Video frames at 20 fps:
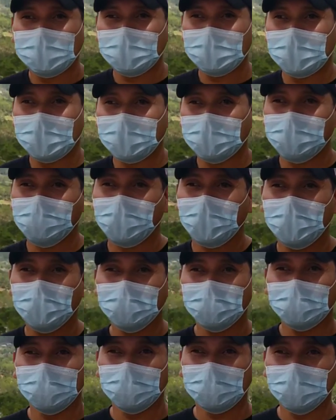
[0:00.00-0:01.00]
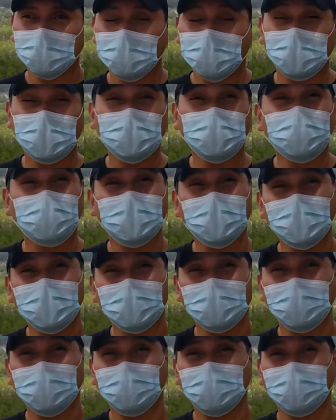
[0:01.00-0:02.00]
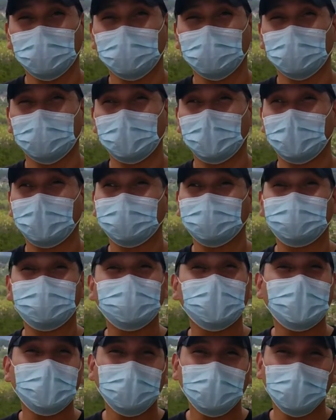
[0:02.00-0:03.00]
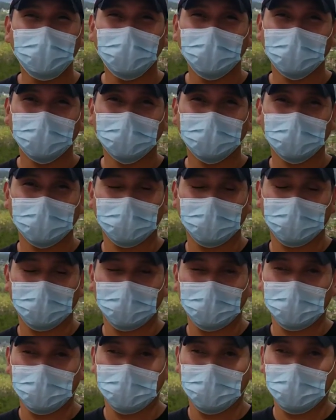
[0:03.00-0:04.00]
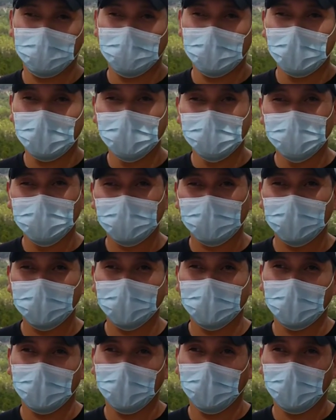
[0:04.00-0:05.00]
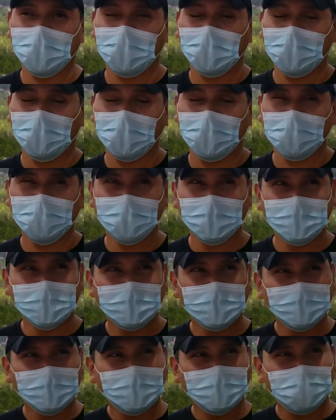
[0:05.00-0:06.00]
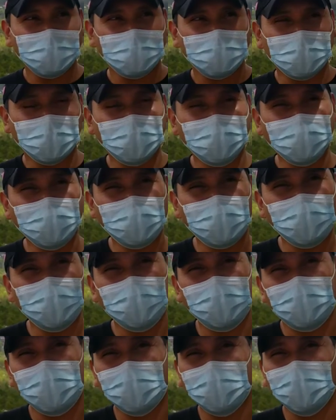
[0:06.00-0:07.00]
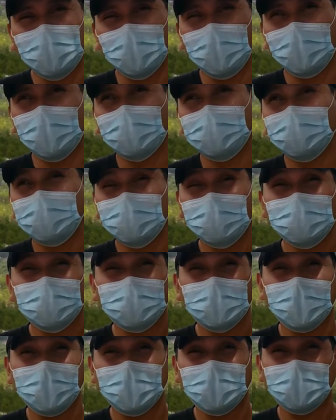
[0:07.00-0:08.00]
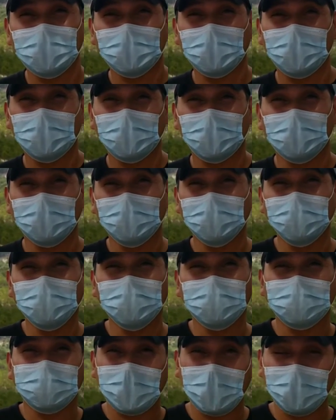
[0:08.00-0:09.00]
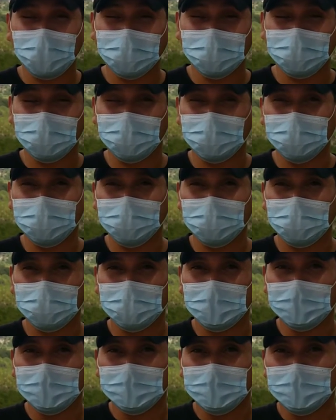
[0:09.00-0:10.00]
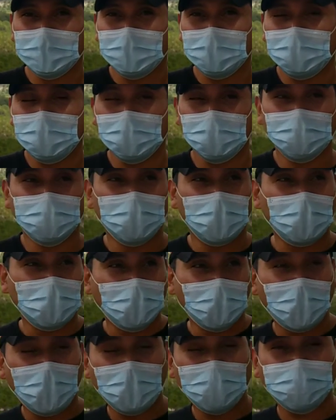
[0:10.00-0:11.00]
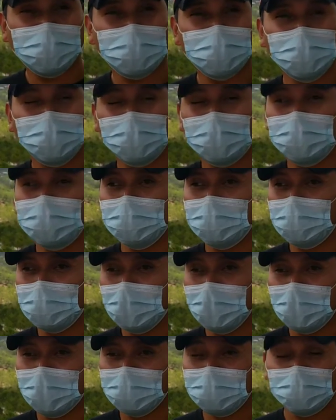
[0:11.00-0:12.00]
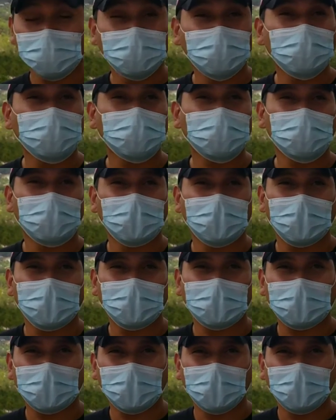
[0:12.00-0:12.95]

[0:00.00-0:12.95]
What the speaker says: I tried to quit drinking for like 10 years. And I would drink from Tuesday through Saturday. And my wife, she went, she used to like